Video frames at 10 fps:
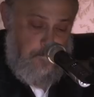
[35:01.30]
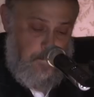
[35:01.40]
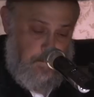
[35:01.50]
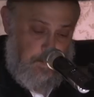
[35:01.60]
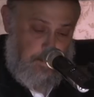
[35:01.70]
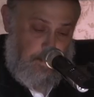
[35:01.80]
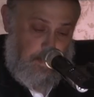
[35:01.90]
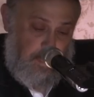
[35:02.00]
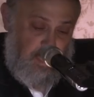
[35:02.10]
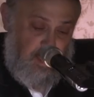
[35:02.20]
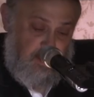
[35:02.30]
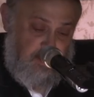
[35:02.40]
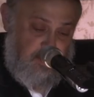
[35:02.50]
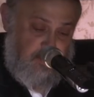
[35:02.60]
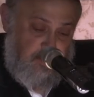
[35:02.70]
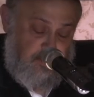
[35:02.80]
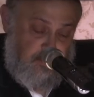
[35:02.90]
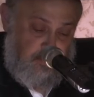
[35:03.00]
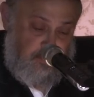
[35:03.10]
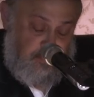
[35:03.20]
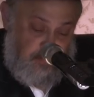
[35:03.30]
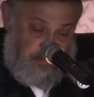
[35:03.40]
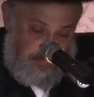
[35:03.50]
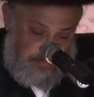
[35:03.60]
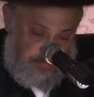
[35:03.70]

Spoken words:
(no one is talking)